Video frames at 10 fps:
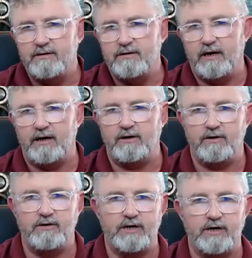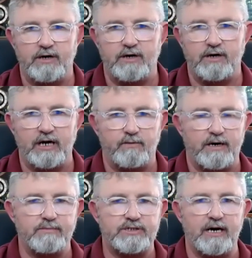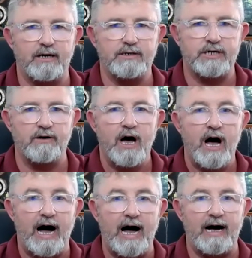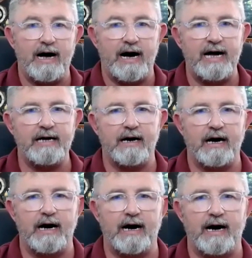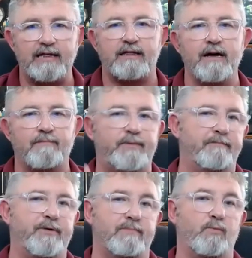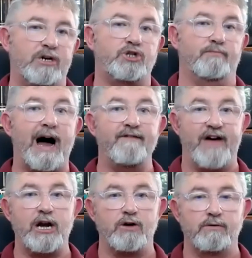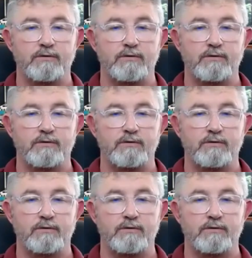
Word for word: Yeah, you, you get what I'm saying. So I I I think people want to buy value.